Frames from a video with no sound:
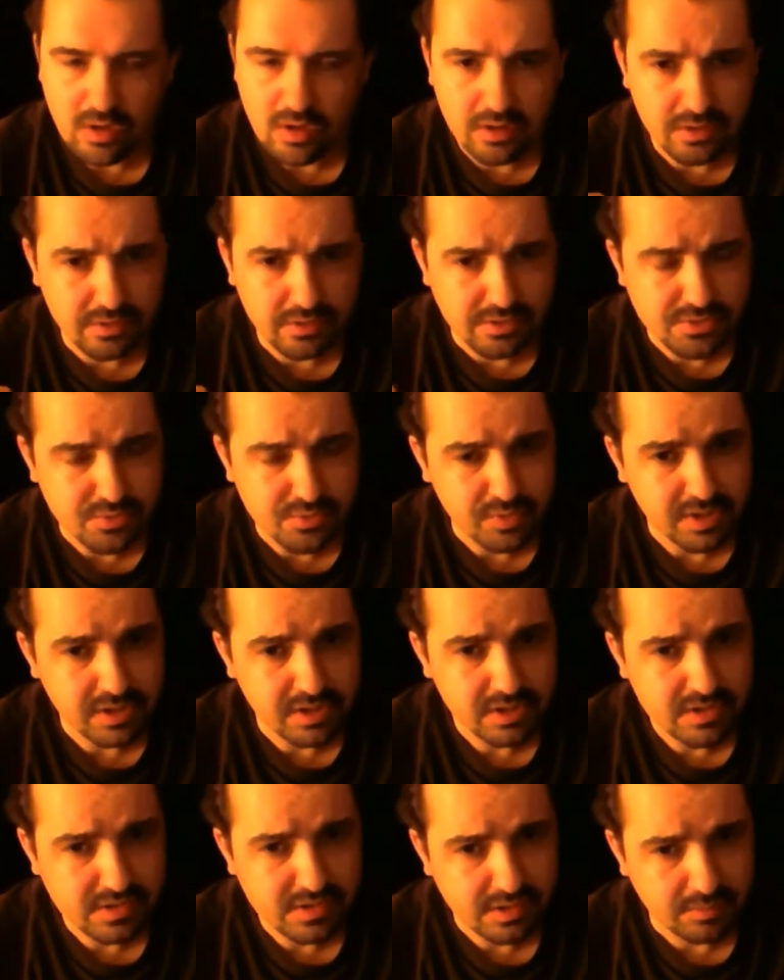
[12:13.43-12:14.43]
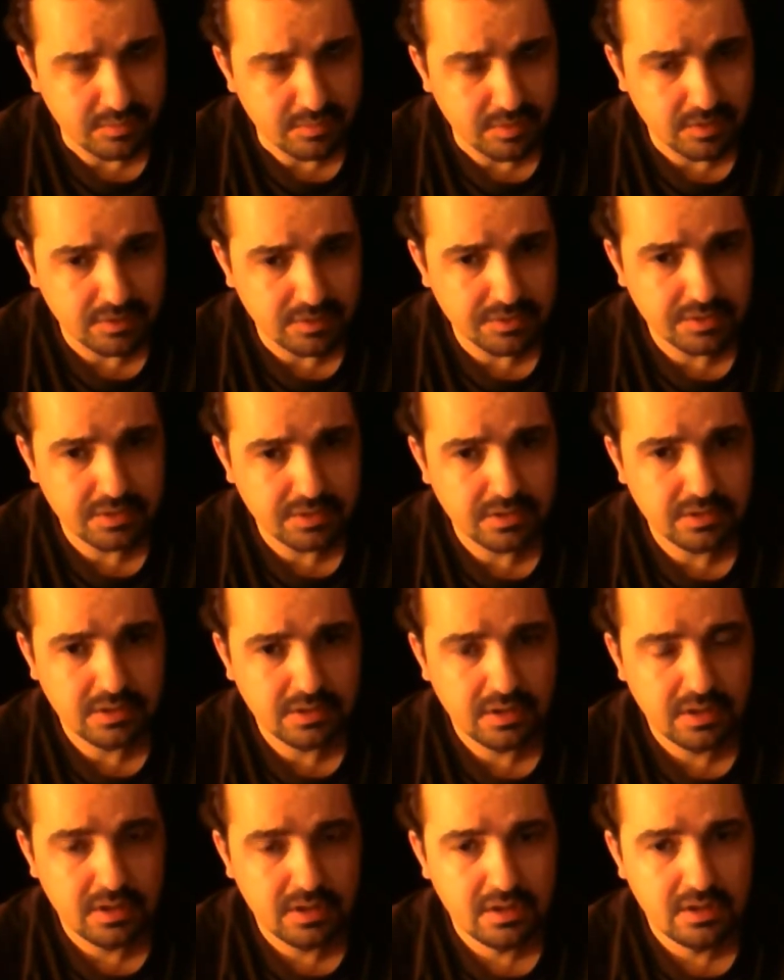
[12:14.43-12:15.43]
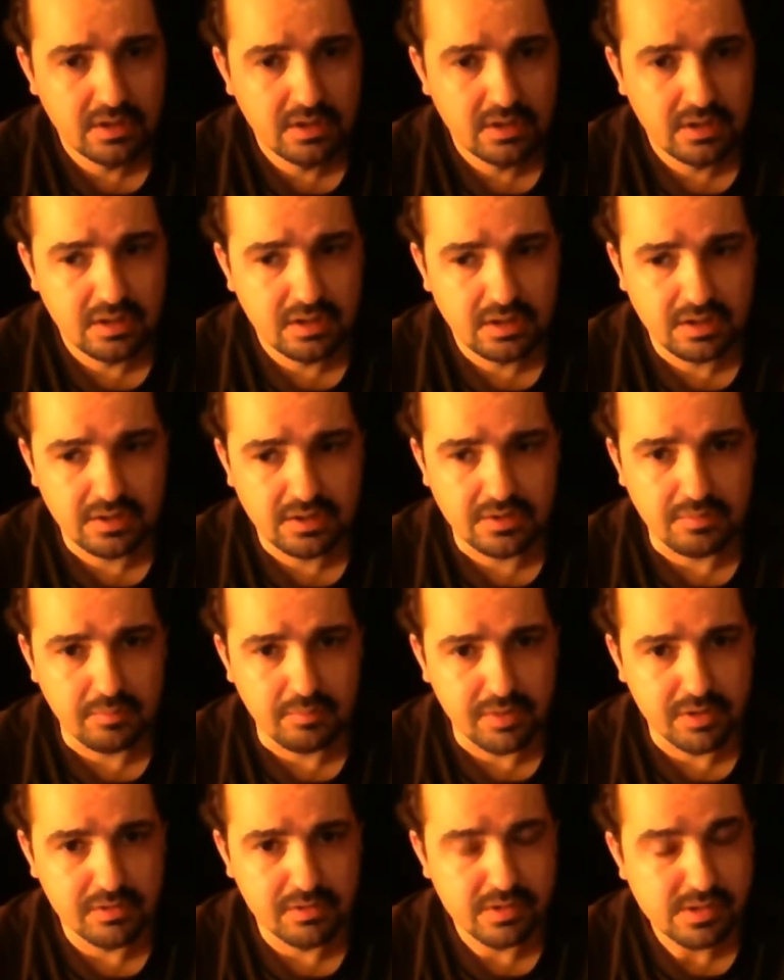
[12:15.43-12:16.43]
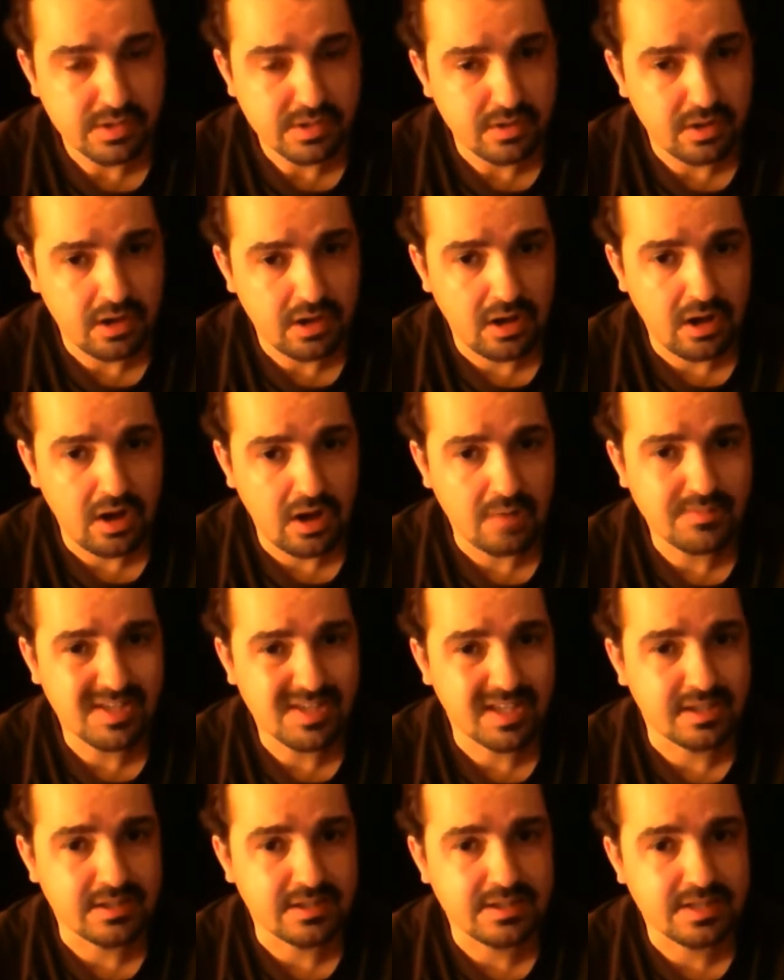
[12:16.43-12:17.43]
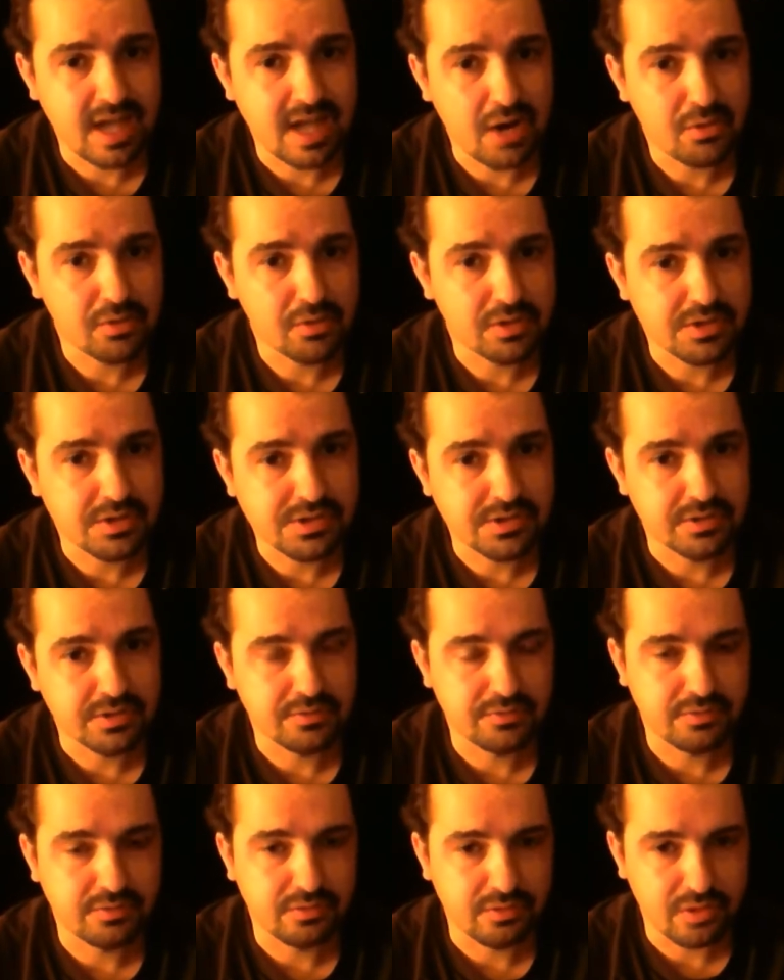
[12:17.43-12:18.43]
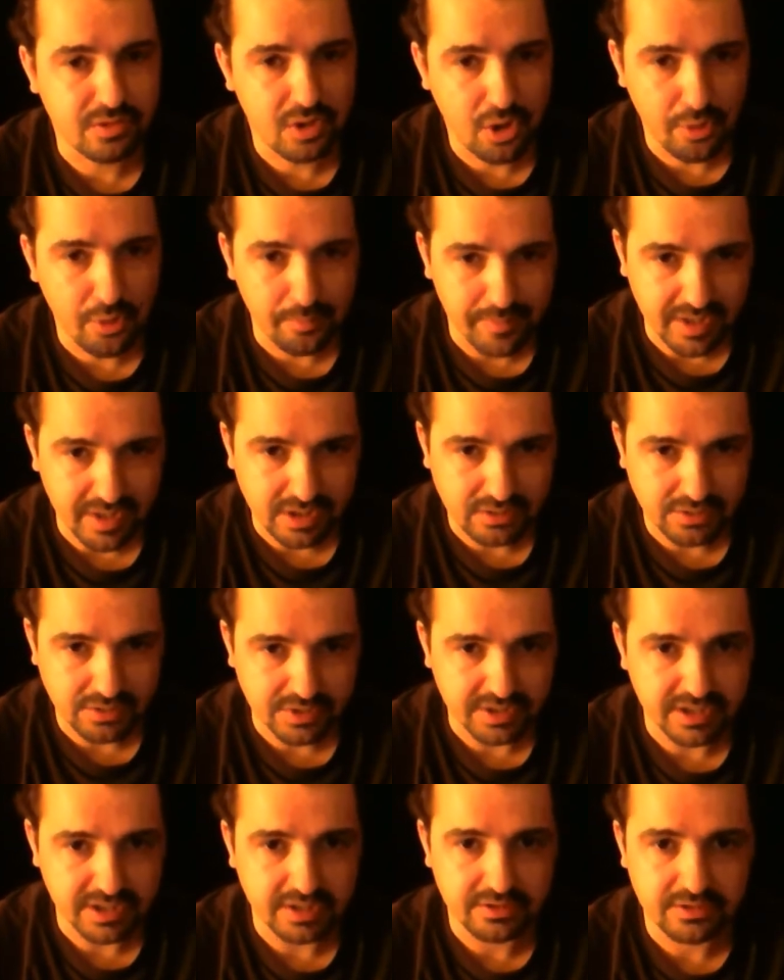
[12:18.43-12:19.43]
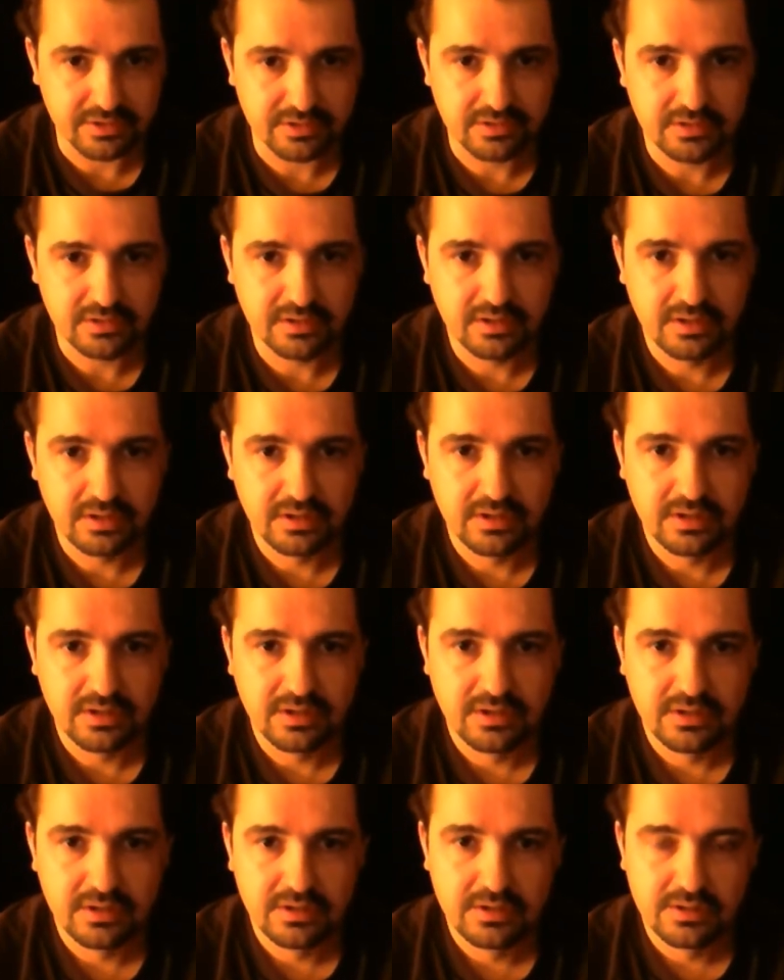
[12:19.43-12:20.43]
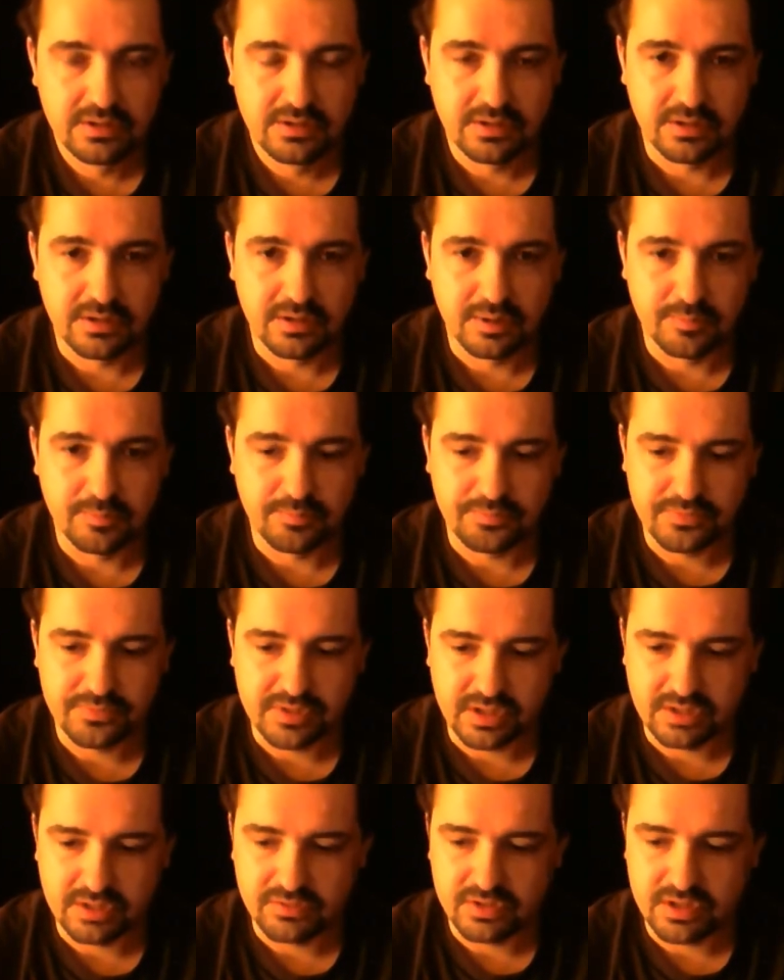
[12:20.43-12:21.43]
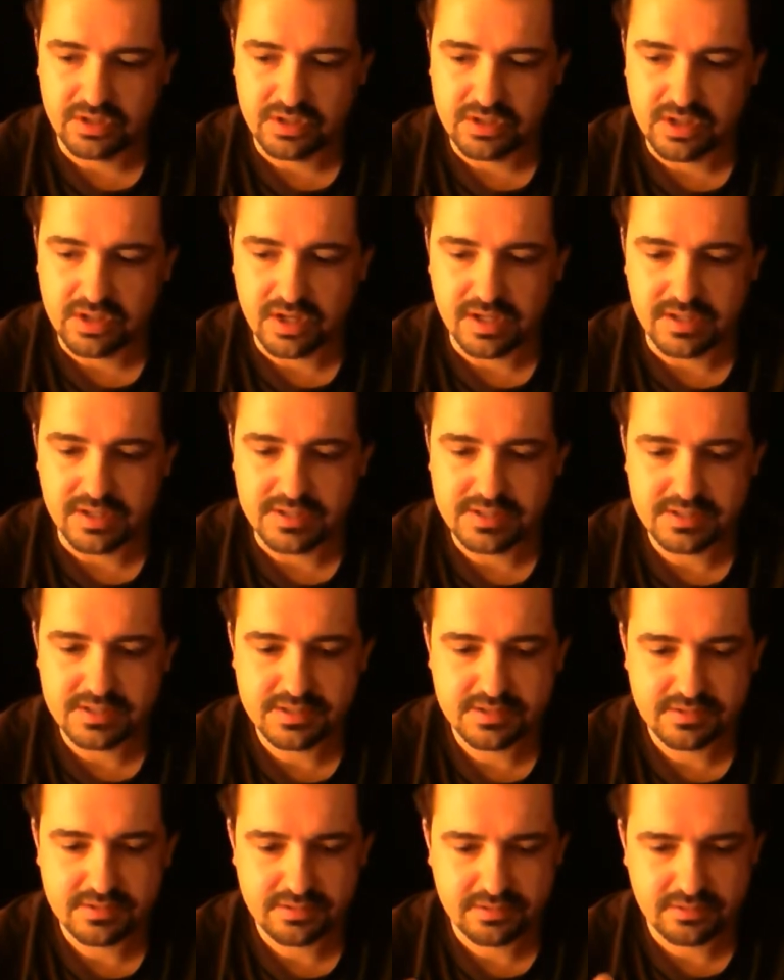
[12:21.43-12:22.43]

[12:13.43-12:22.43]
the sweetness of the malt and the bitterness of the hops and the sourness of the fruit all mingle together to give it a nice